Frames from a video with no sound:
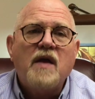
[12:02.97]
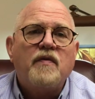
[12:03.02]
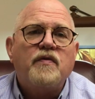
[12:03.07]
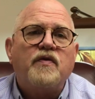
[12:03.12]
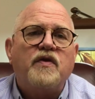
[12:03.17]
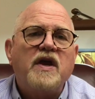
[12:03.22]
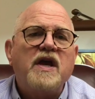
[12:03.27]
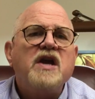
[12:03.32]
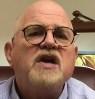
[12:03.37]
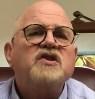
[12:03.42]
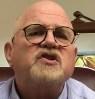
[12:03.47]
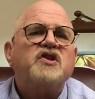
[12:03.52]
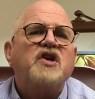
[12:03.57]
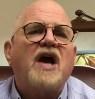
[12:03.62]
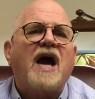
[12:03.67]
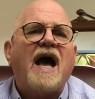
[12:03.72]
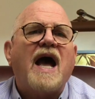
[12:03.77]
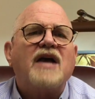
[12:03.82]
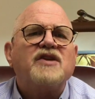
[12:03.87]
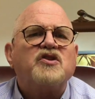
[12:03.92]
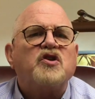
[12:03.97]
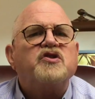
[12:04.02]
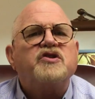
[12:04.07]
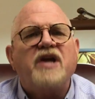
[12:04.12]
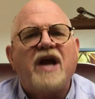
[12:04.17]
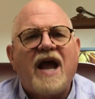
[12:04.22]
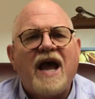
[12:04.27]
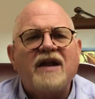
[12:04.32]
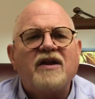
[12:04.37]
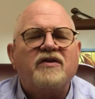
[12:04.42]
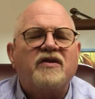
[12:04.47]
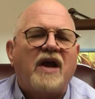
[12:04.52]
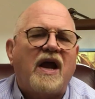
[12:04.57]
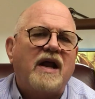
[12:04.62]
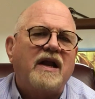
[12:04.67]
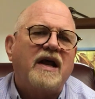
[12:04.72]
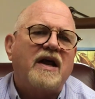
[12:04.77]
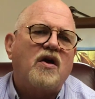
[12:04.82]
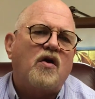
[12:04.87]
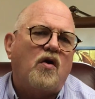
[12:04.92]
These guys are
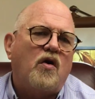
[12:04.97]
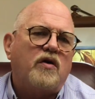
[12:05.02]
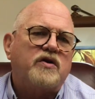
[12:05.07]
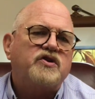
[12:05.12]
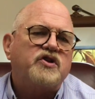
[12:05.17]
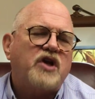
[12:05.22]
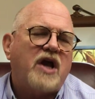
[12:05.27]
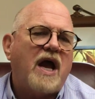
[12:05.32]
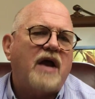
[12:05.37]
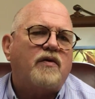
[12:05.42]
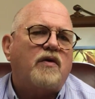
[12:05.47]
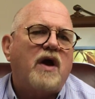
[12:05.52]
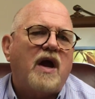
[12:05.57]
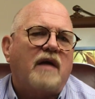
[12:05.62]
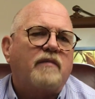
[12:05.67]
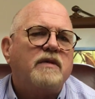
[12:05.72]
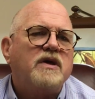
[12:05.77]
tattletaling on Shadrach,